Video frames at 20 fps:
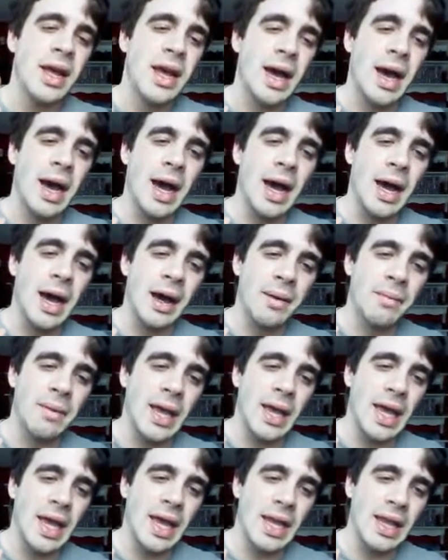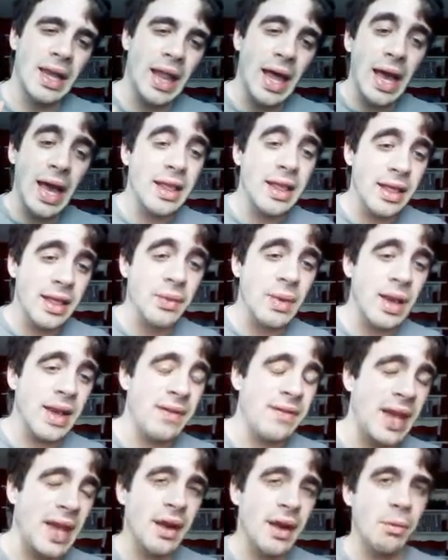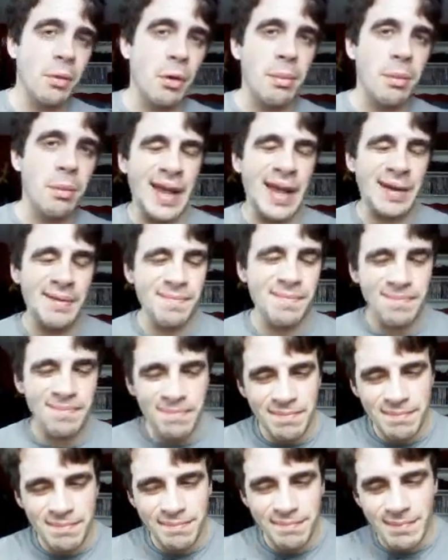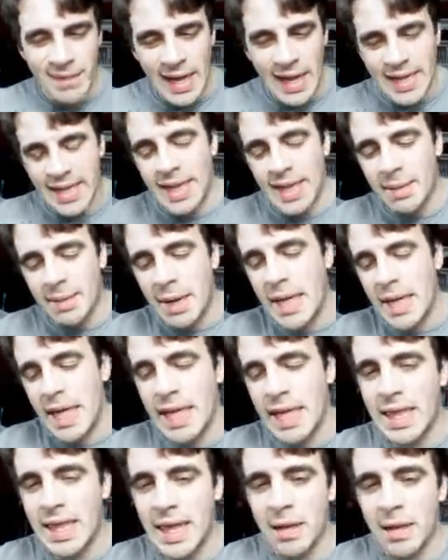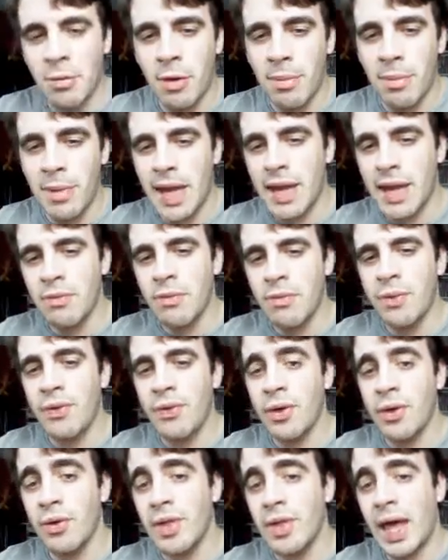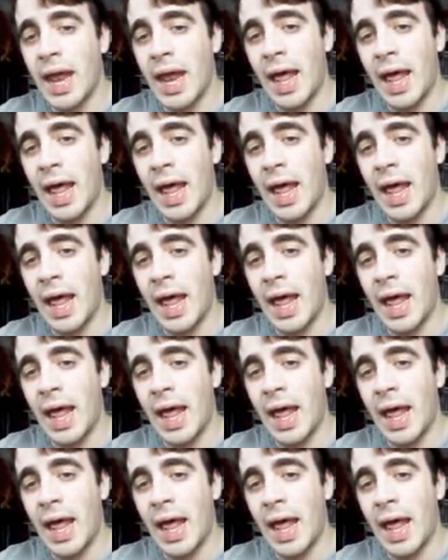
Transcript: Um, and lastly, we have Animal Man. I said in my last Animal Man review that